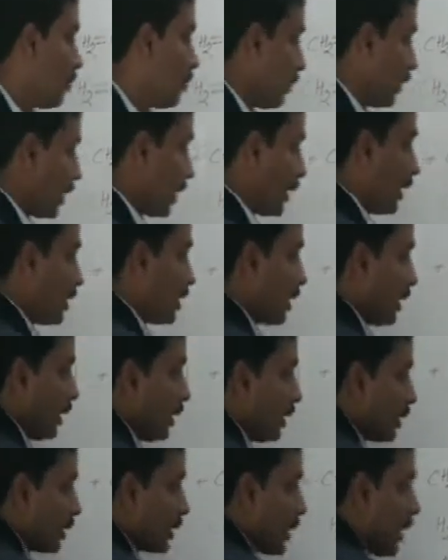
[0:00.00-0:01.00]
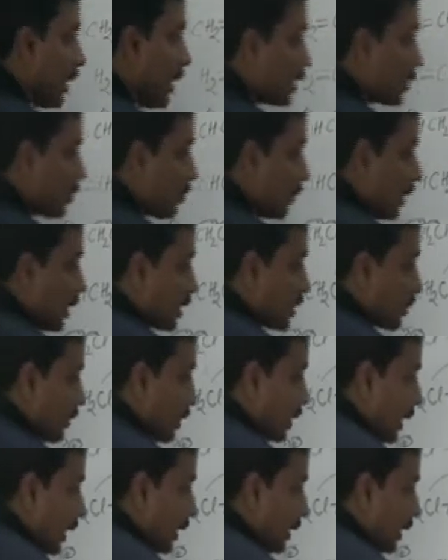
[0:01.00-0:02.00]
we can say this H plus
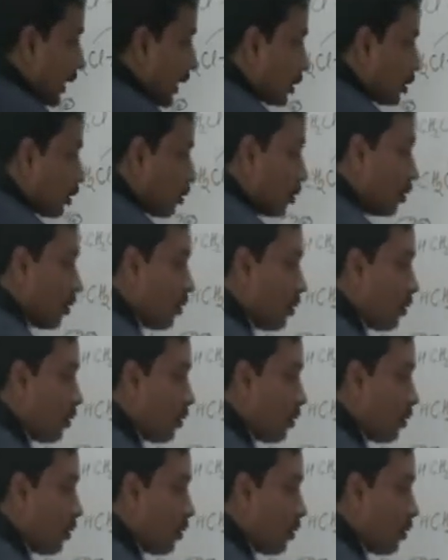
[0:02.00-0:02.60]
will attack to